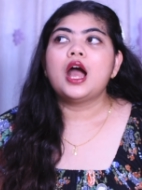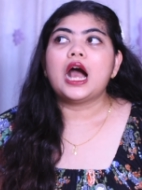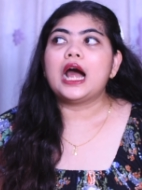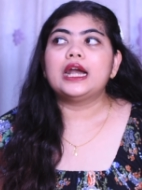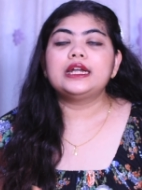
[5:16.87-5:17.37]

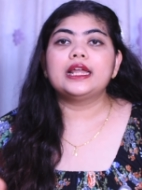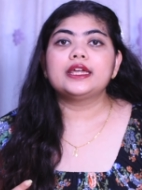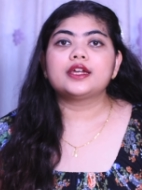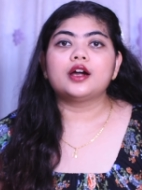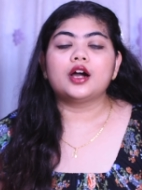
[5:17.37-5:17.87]
are
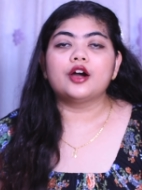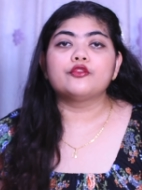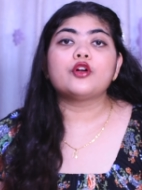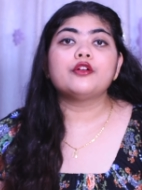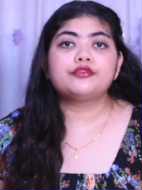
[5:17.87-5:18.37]
like
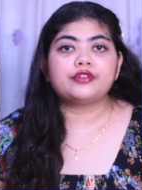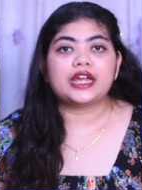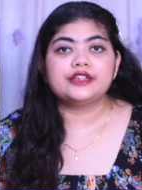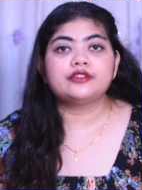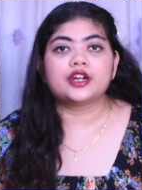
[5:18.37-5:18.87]
above
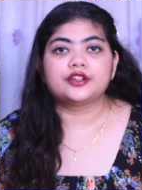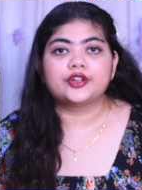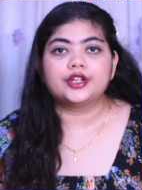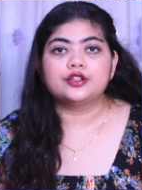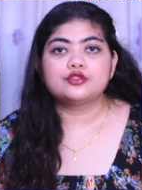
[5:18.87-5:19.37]

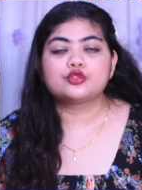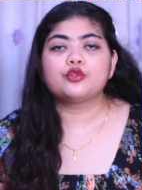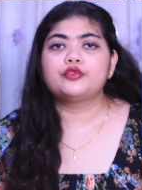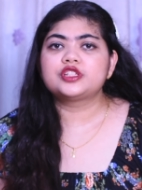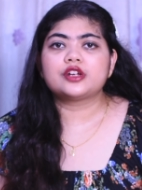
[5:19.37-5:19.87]
500, so
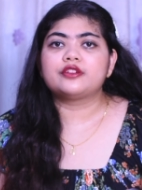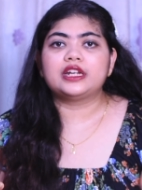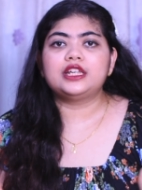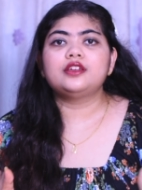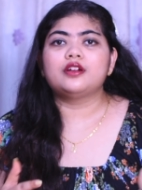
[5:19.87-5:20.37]
which are
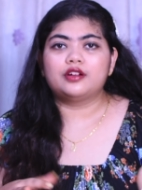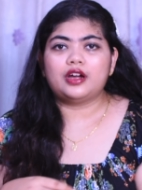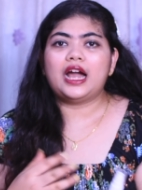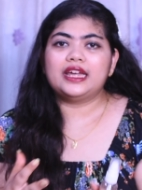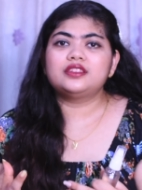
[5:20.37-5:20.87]
really,
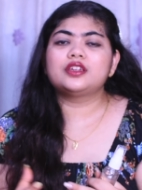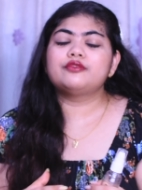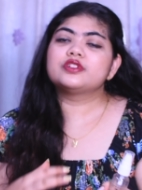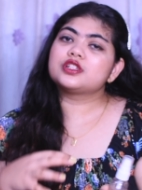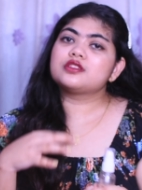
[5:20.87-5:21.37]
I
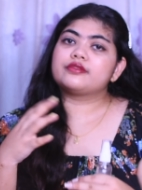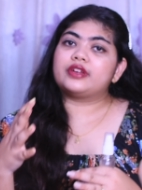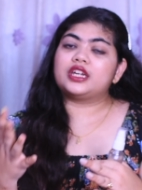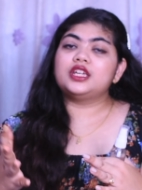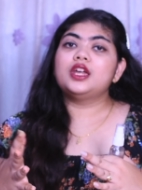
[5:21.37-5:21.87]
think, which is
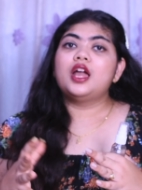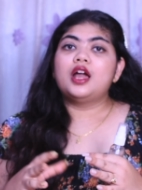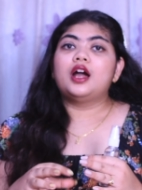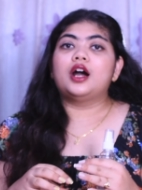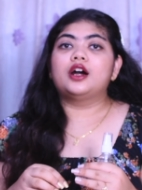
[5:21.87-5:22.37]
very
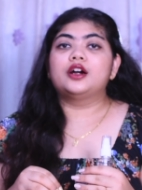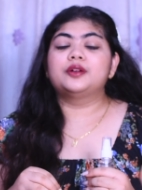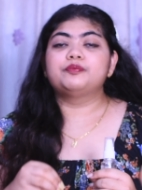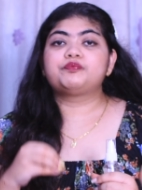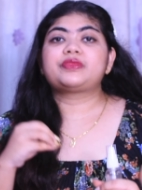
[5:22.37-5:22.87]

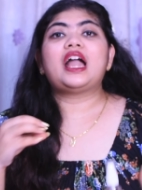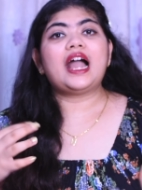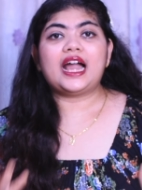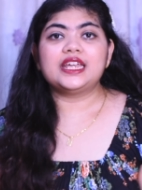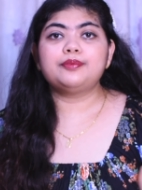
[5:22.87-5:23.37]

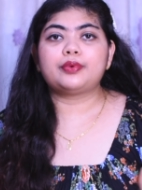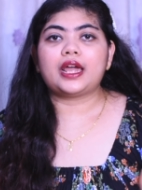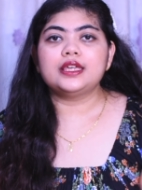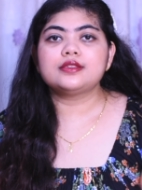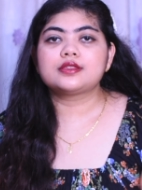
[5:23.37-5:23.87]
high
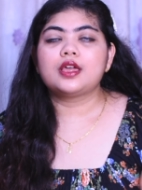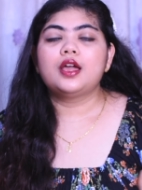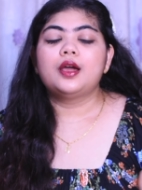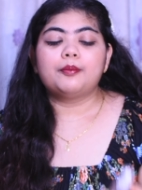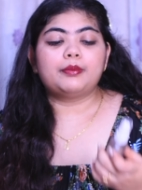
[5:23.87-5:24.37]
price.
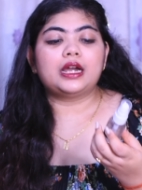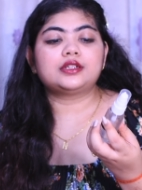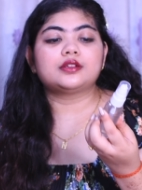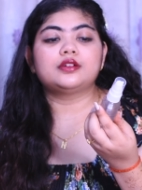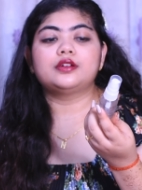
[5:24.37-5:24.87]

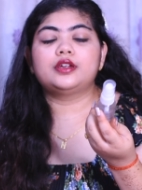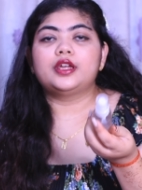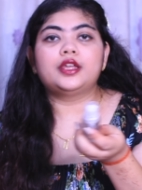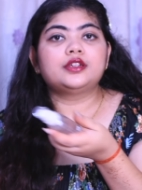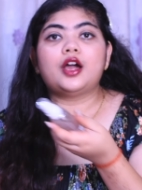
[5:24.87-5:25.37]
But
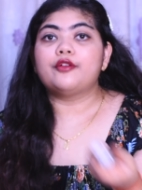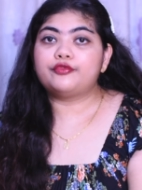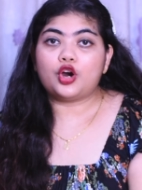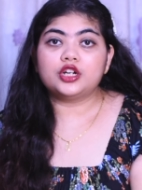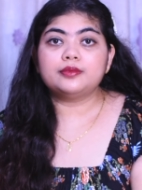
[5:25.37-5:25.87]
in
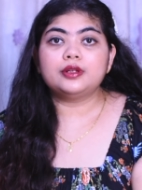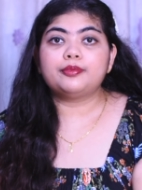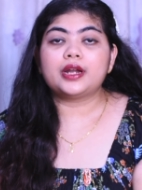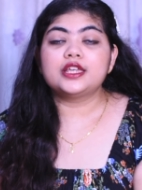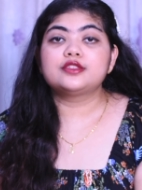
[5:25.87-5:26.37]
affordable
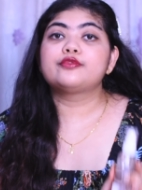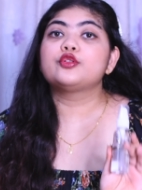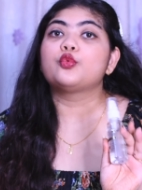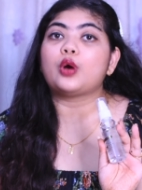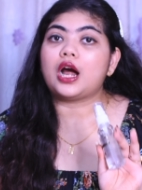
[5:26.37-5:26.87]
price, if
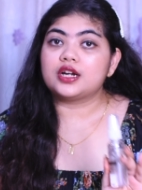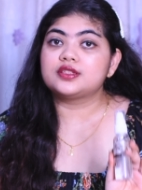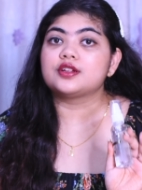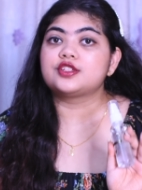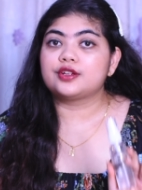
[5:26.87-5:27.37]
you are
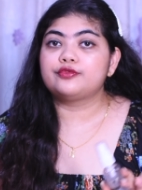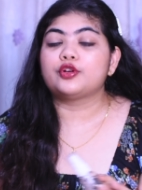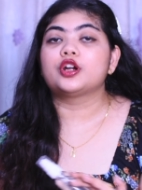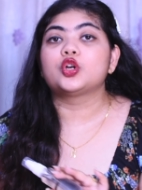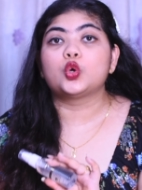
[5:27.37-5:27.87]
searching
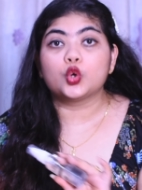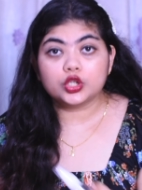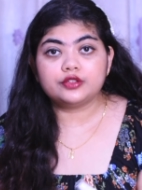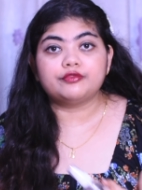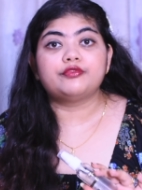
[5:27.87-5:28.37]
for a
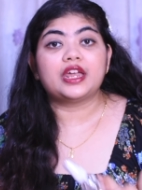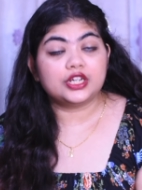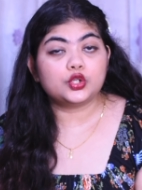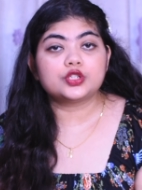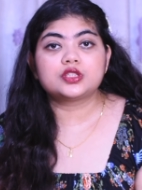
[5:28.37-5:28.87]
good,
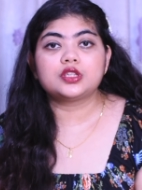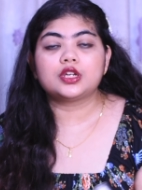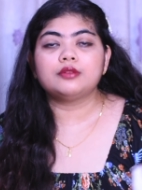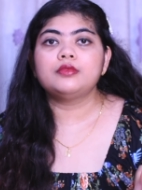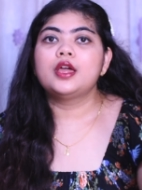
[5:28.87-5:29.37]
very good
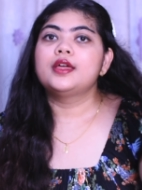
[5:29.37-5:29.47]
serum,